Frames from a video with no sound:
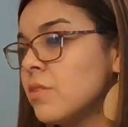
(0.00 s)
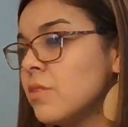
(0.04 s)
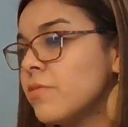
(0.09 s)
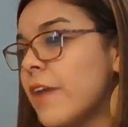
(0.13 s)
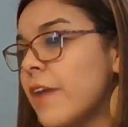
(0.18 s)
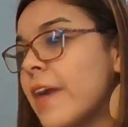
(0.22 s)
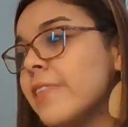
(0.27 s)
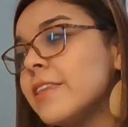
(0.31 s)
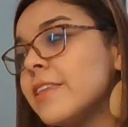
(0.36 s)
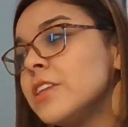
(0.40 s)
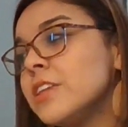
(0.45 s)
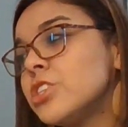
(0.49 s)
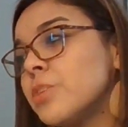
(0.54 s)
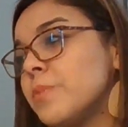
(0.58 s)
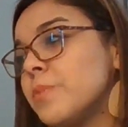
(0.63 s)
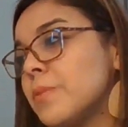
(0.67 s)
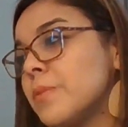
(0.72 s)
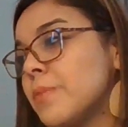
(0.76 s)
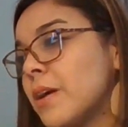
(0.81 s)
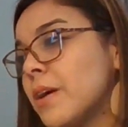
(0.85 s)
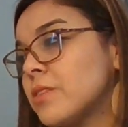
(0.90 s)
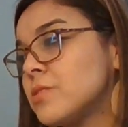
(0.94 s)
Finally,
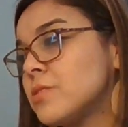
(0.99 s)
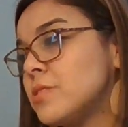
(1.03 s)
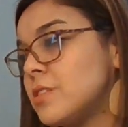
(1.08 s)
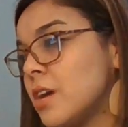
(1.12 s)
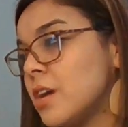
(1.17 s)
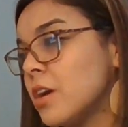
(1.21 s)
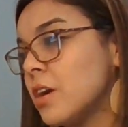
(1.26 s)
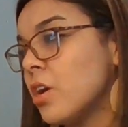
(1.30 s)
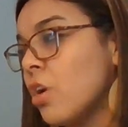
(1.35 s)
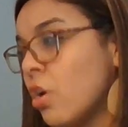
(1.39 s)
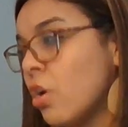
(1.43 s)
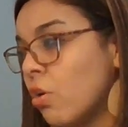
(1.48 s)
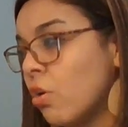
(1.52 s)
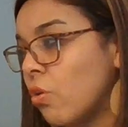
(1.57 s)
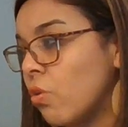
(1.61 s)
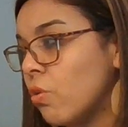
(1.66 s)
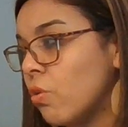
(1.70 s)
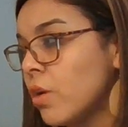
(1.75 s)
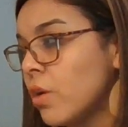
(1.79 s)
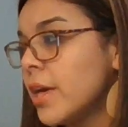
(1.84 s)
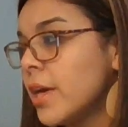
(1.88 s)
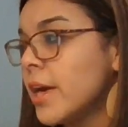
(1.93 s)
Jumping Mouse dug a
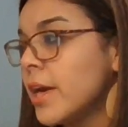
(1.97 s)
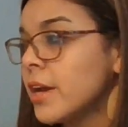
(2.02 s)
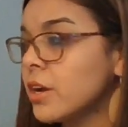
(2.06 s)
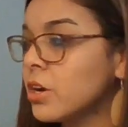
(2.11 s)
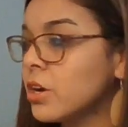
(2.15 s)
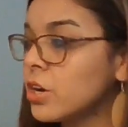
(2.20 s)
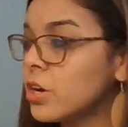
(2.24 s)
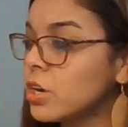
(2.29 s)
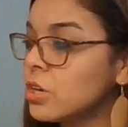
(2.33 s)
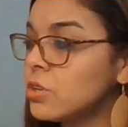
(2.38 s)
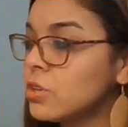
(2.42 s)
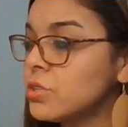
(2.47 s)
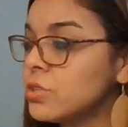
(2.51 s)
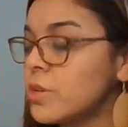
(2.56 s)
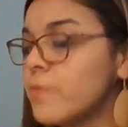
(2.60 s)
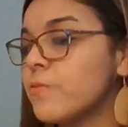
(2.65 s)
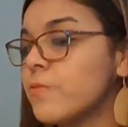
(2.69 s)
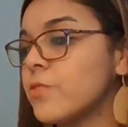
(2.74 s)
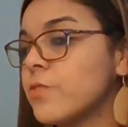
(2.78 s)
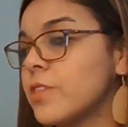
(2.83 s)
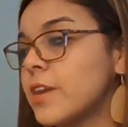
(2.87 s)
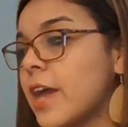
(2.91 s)
hole and curled
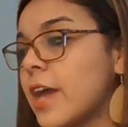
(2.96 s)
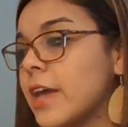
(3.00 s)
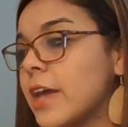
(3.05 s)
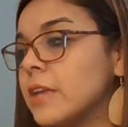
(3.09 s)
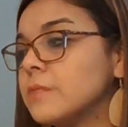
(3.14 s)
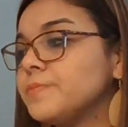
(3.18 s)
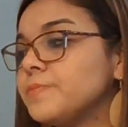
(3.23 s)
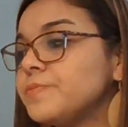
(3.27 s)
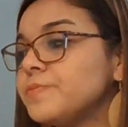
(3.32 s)
up for the night.